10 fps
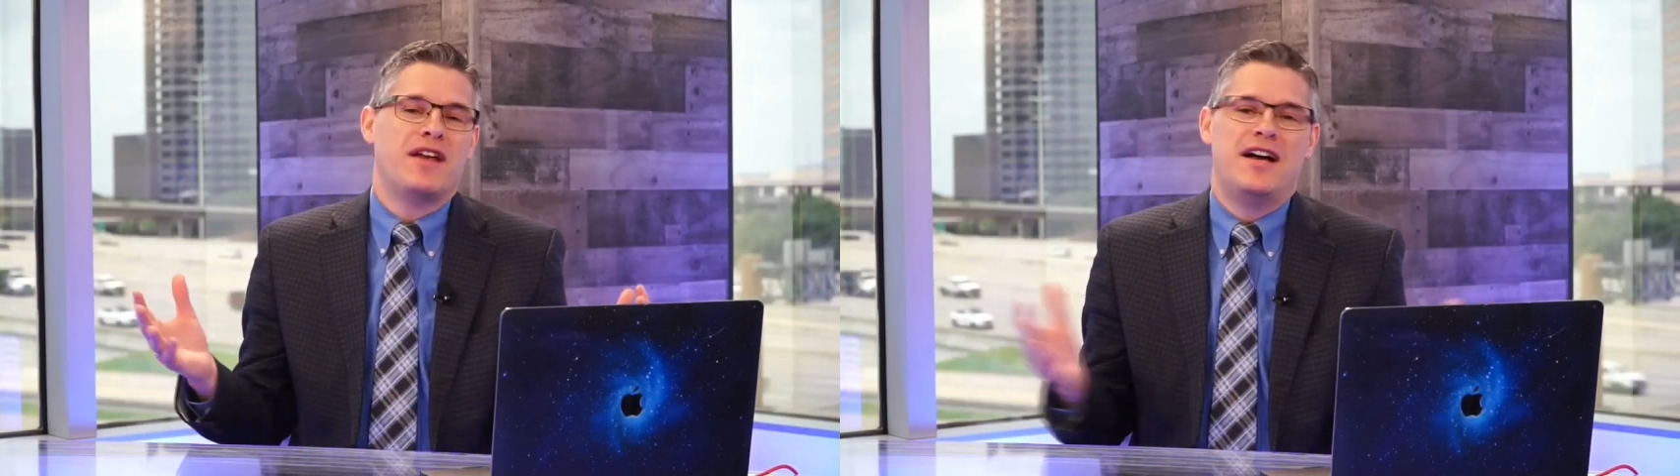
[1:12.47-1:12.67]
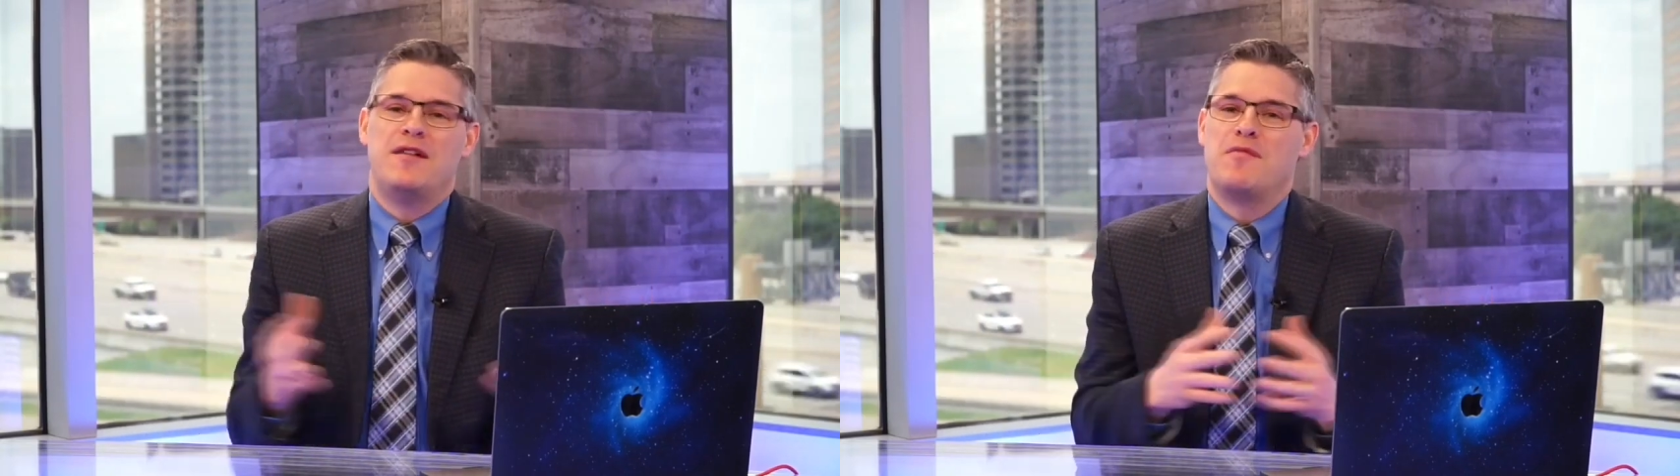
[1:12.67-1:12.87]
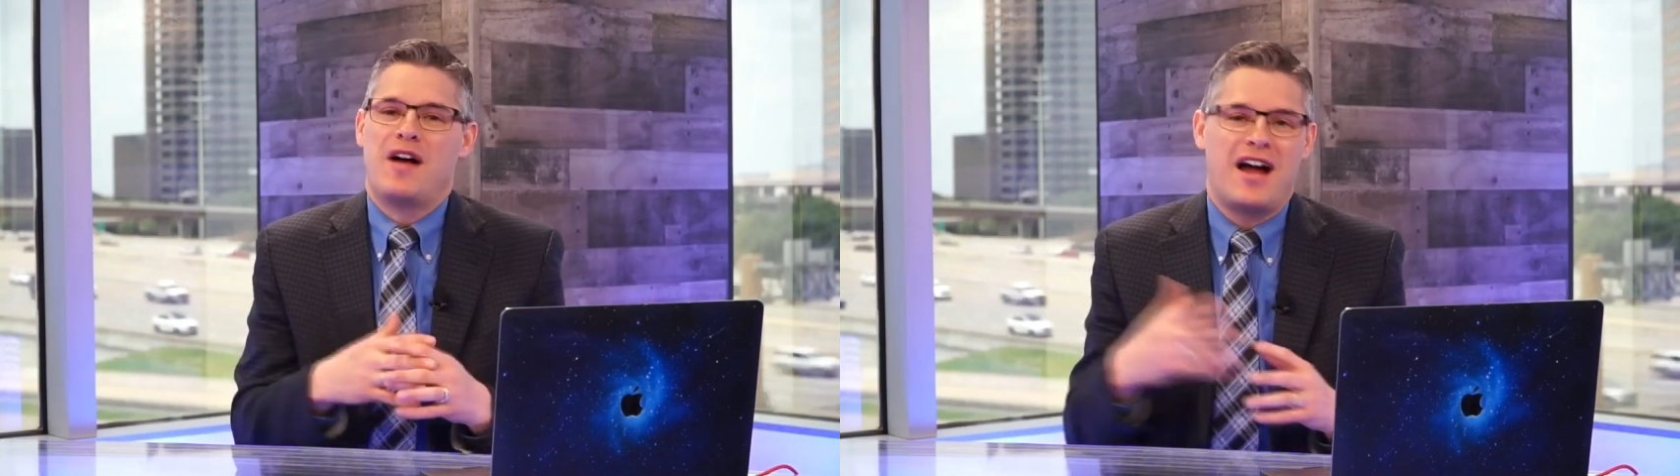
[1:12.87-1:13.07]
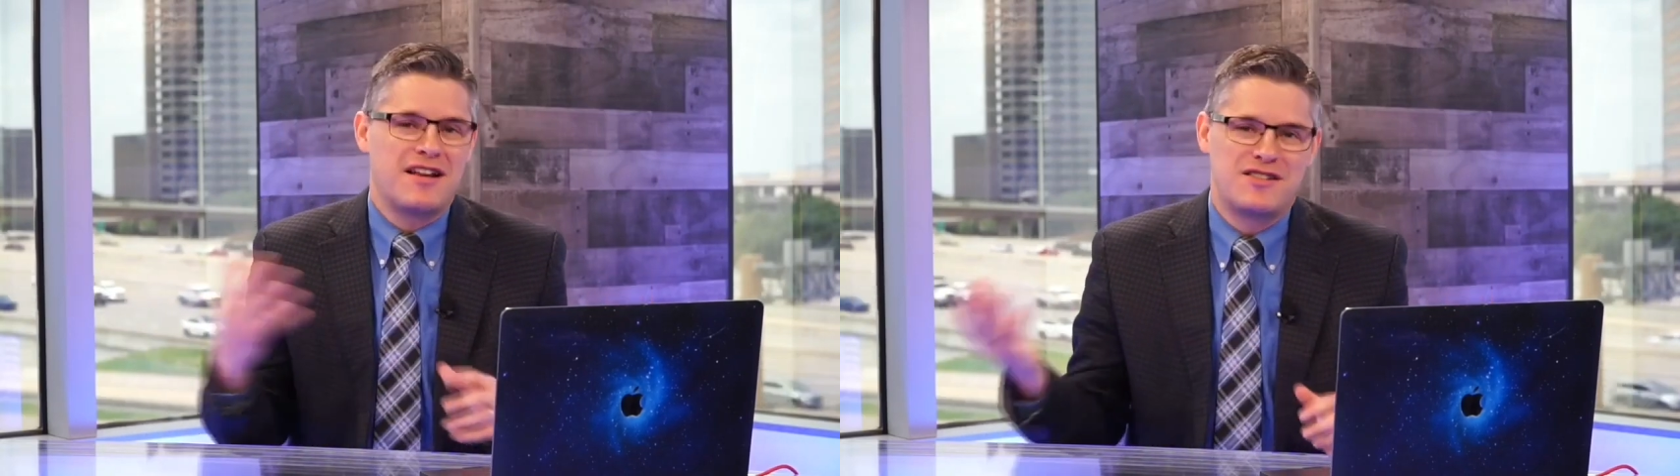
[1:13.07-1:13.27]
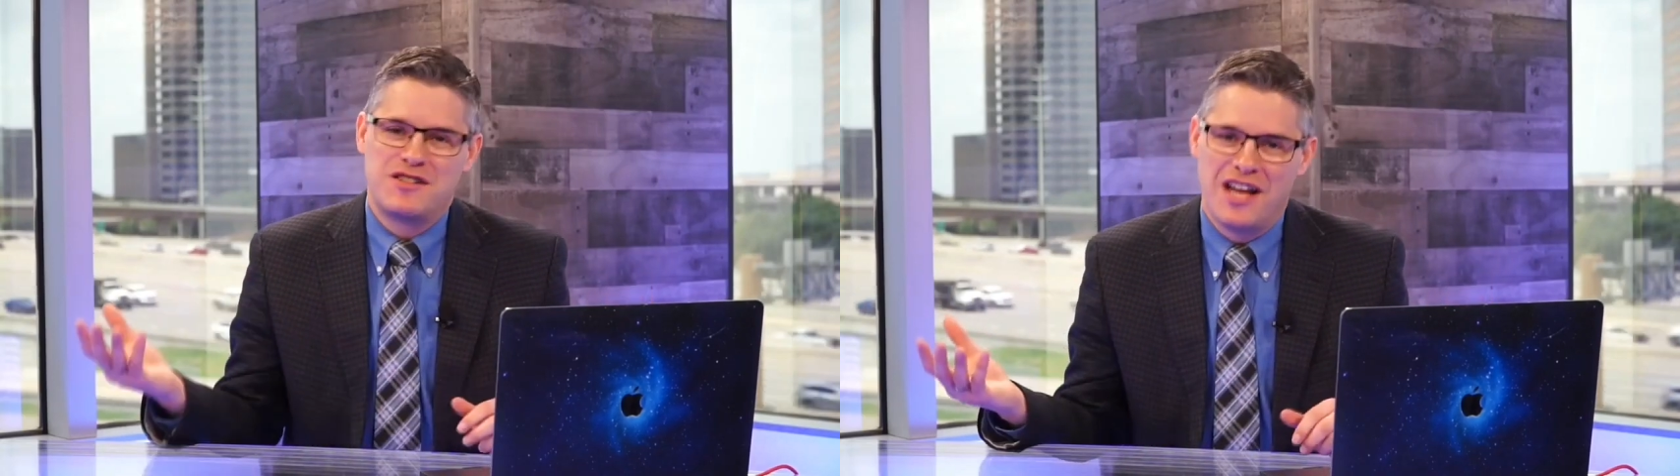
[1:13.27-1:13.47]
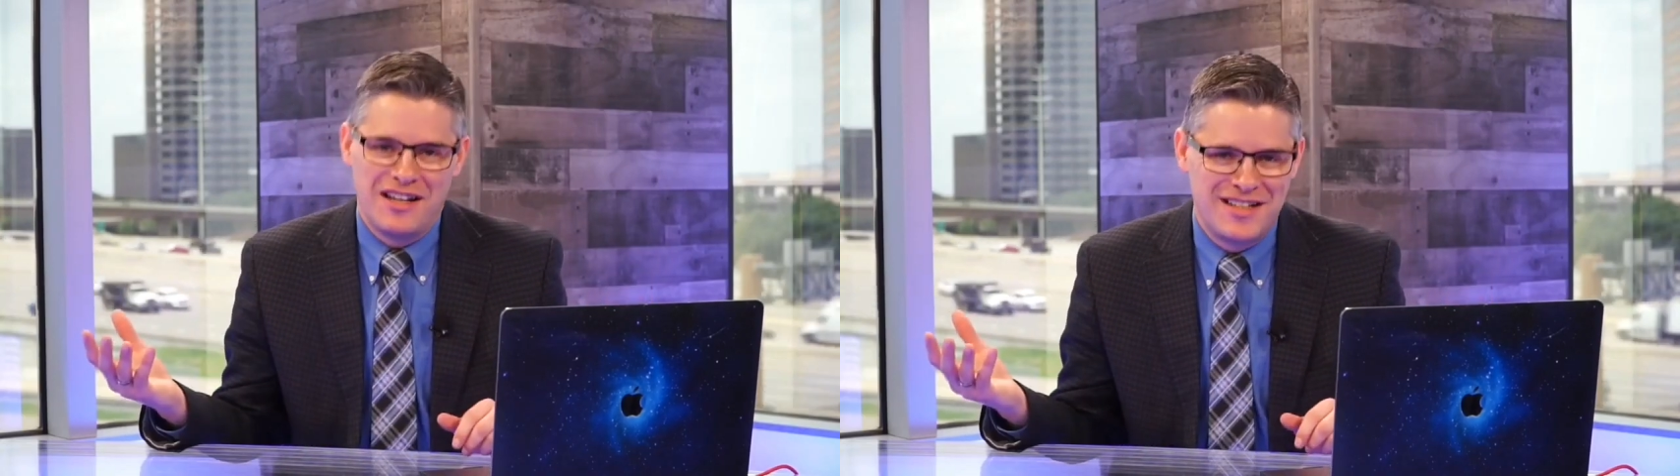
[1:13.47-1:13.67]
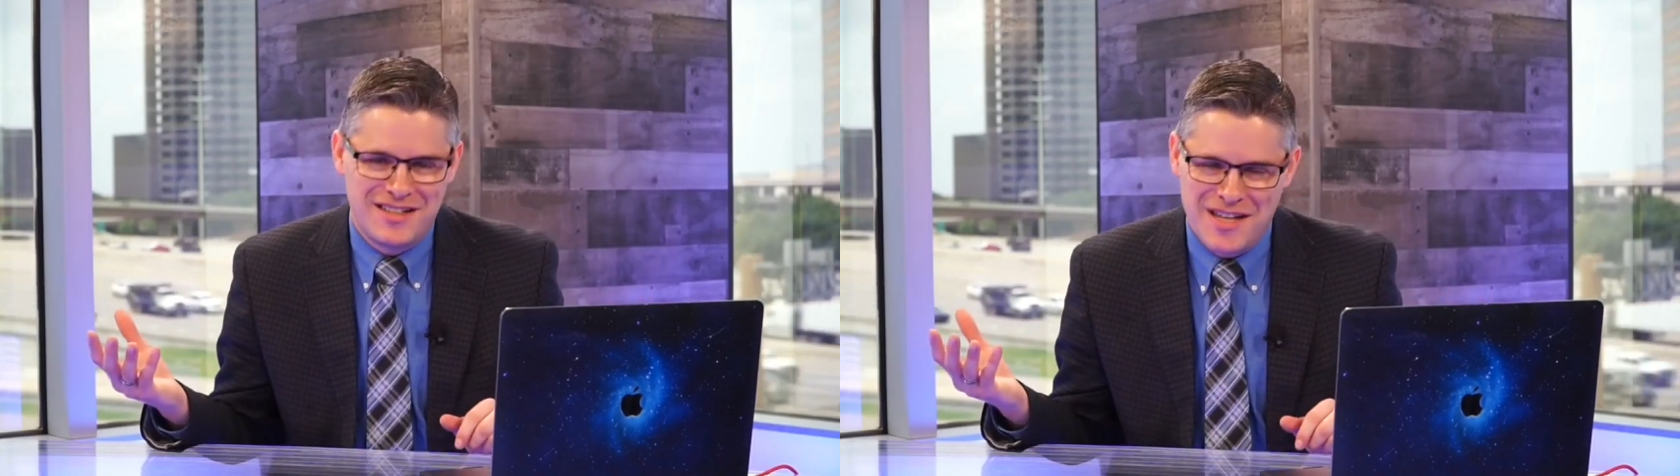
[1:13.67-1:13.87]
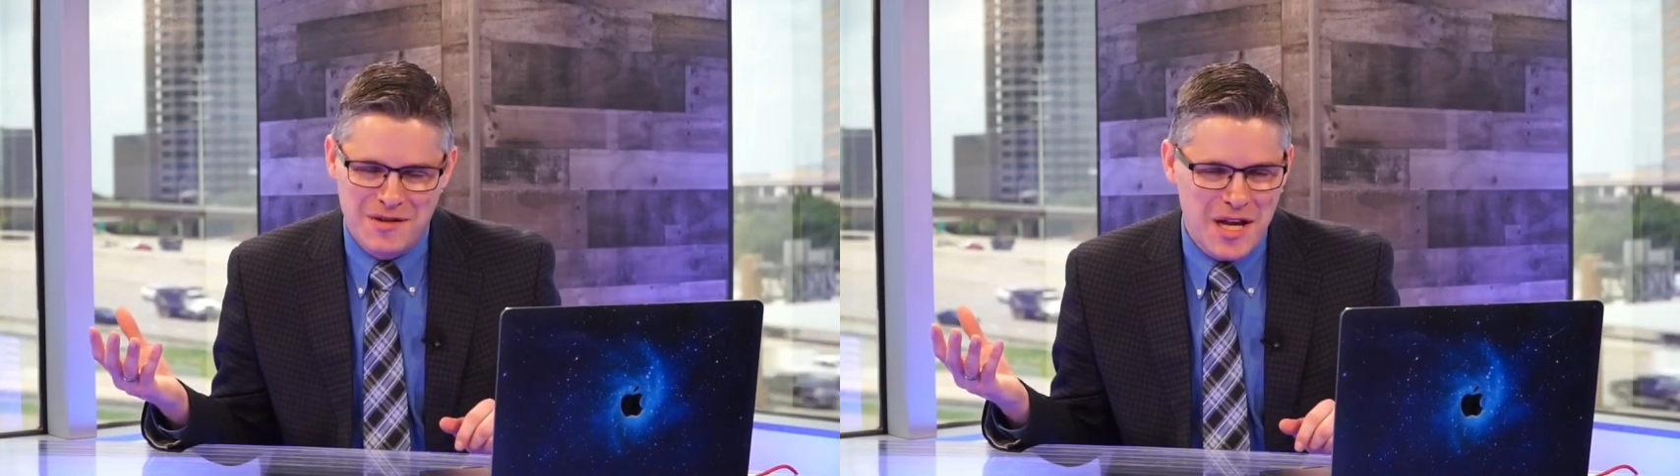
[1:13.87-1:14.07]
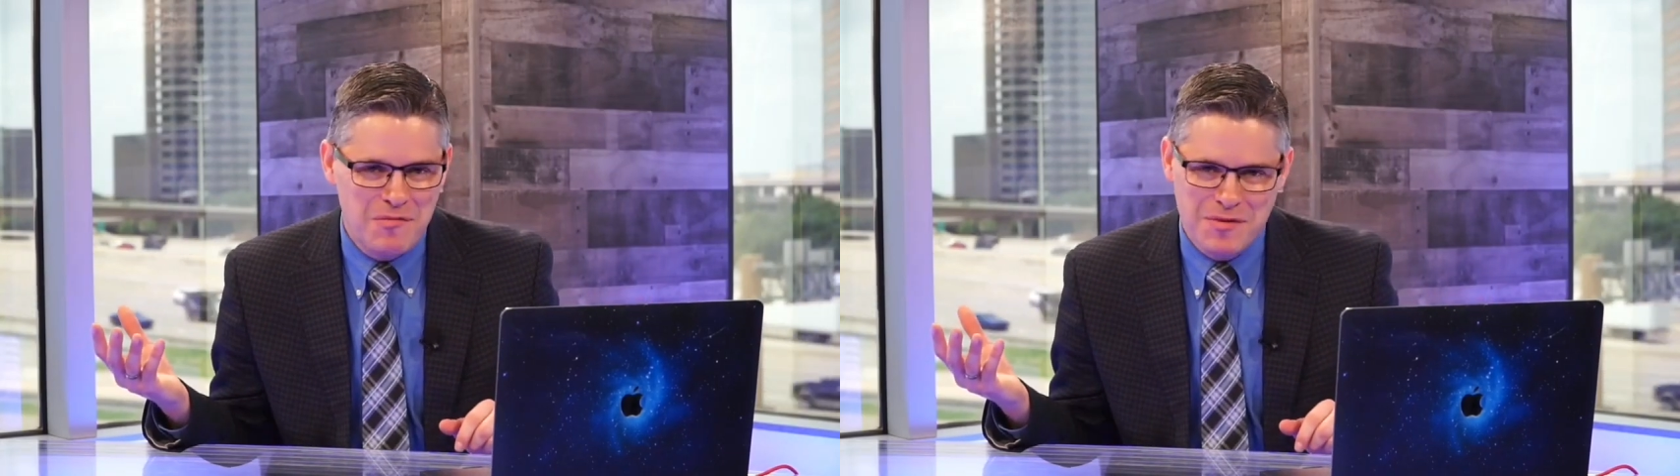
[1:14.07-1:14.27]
I tell